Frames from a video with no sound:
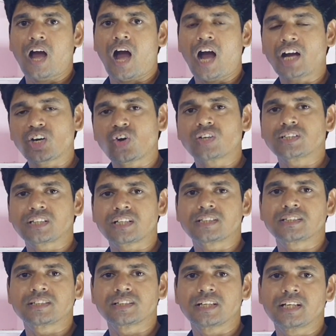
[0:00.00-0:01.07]

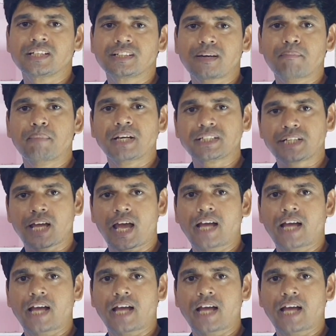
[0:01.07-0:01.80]
Agnostus is the best